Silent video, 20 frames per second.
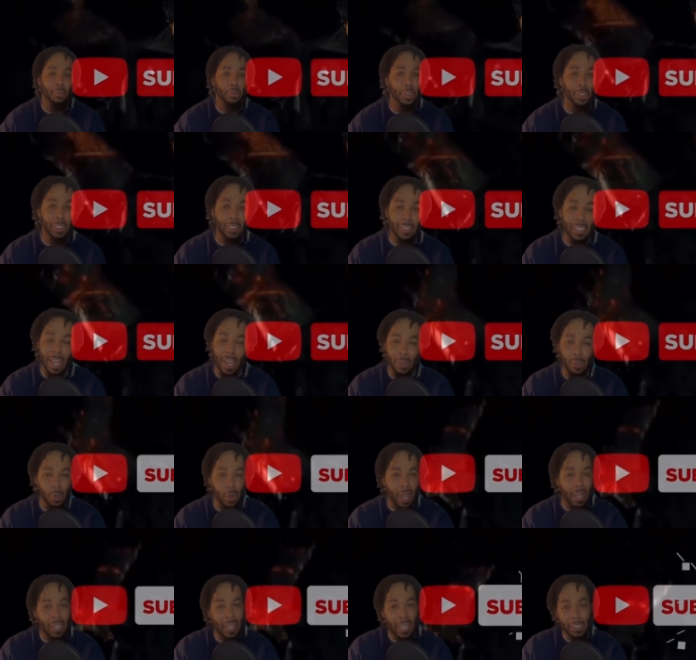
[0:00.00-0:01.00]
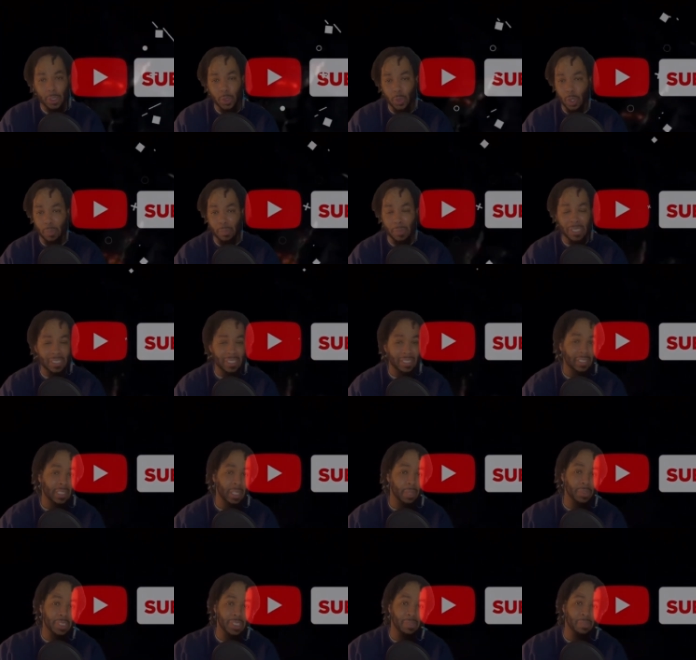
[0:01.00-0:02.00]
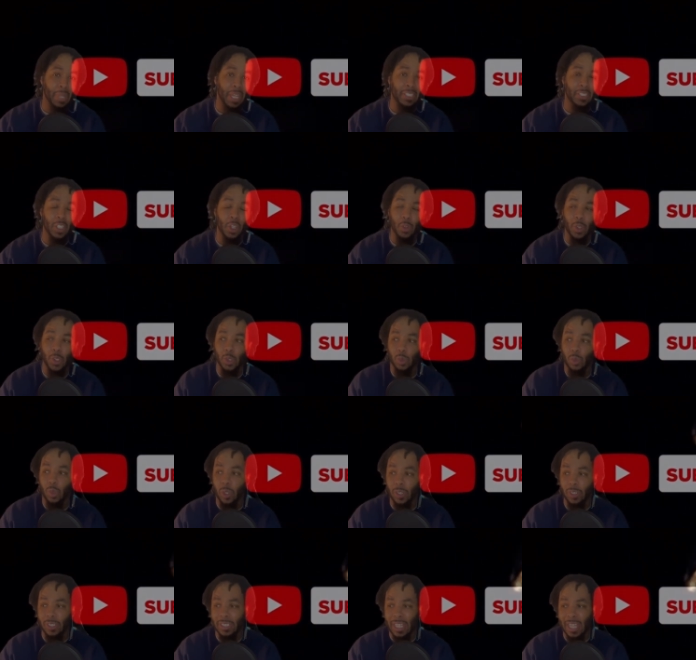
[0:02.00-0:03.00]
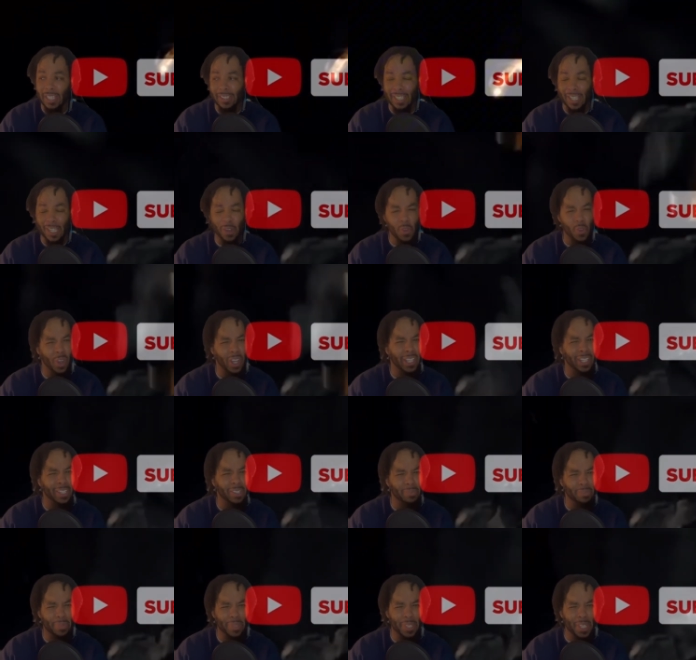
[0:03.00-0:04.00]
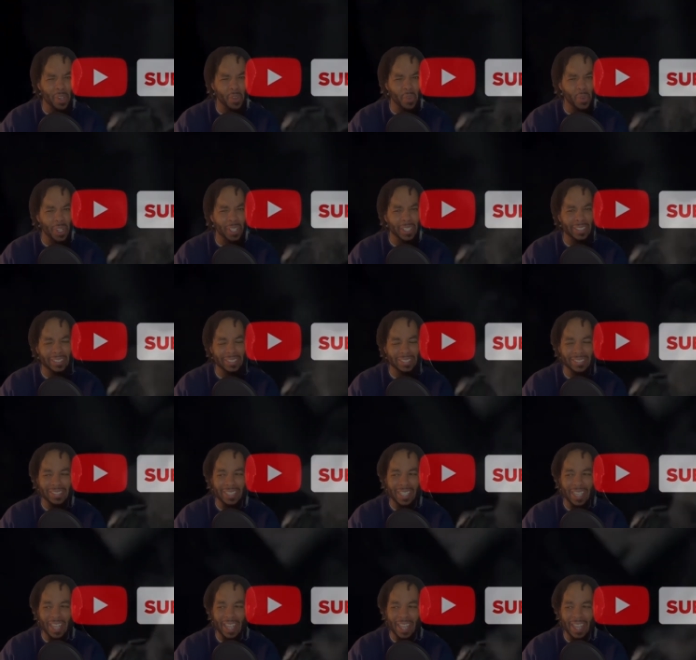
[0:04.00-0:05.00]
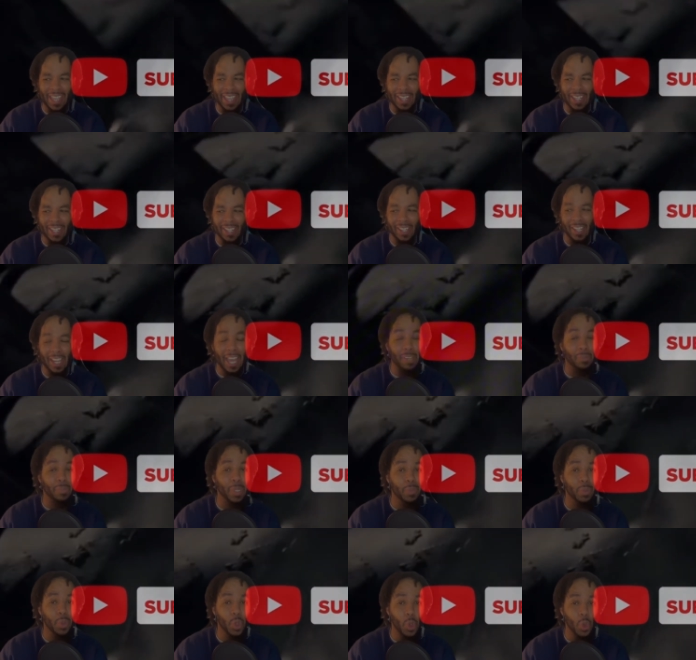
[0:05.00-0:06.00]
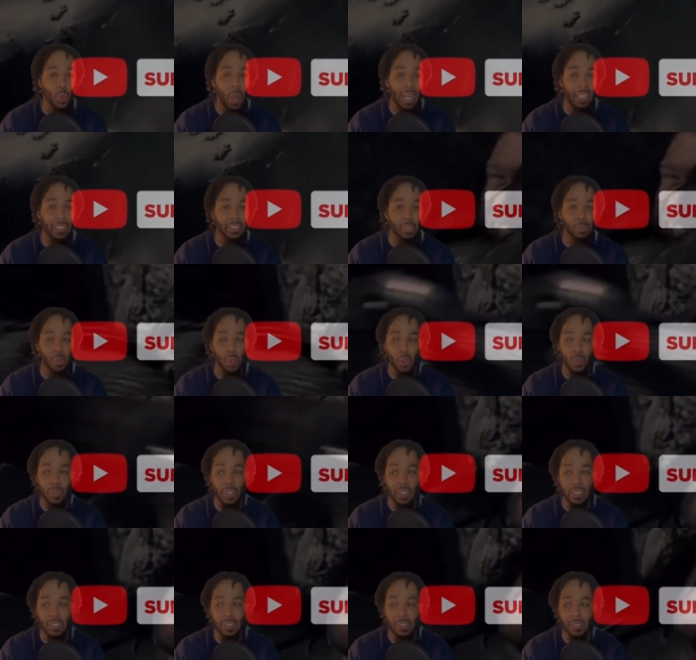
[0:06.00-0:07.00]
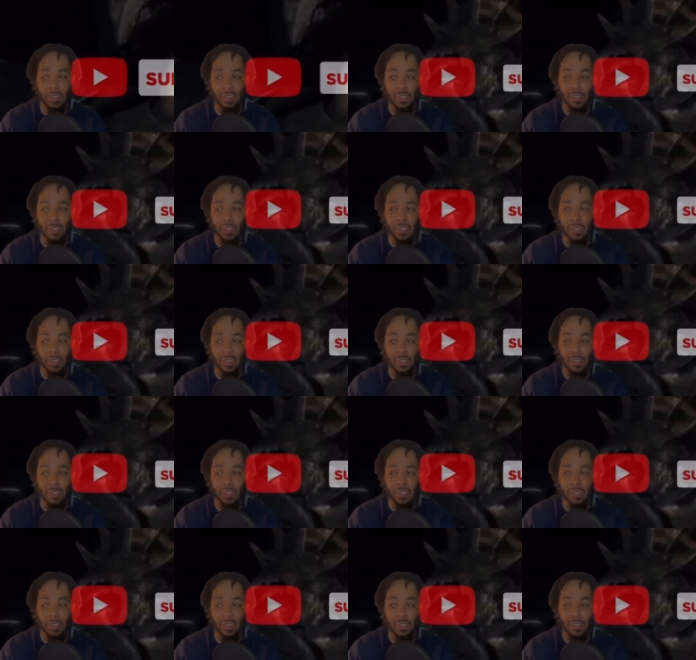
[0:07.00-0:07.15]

Look, y'all know I like doing misconceptions about Tolkien's world, and I think one of the big ones that a lot of people who watch the movies,